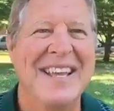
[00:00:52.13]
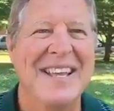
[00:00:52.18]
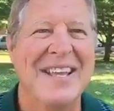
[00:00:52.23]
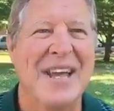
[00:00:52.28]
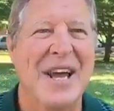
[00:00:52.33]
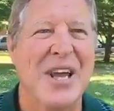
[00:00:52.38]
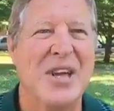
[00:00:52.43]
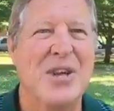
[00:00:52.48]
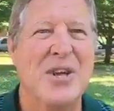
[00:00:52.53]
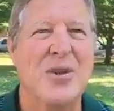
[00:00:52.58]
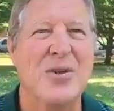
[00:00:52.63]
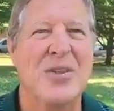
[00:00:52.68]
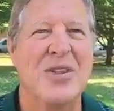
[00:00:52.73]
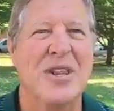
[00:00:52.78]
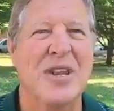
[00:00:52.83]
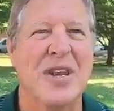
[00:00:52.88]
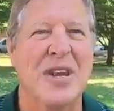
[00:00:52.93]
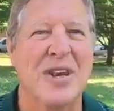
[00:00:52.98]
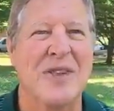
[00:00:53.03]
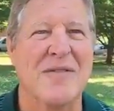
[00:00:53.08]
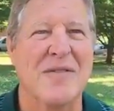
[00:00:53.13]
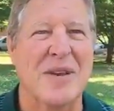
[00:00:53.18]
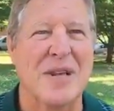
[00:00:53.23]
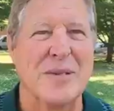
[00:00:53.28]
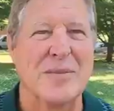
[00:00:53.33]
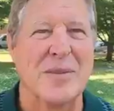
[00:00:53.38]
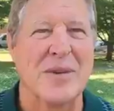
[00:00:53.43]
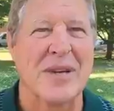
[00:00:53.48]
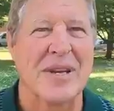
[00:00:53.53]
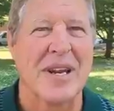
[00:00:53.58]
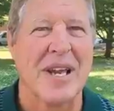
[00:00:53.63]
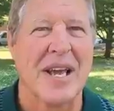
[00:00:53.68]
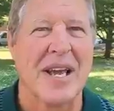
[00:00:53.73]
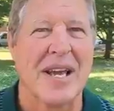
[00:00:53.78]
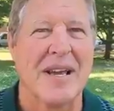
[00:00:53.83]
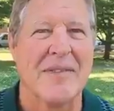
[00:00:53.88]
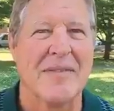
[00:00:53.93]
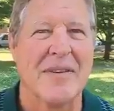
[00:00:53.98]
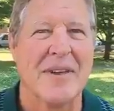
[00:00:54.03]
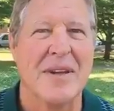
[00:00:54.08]
A new thing on Facebook
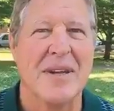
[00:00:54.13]
Live.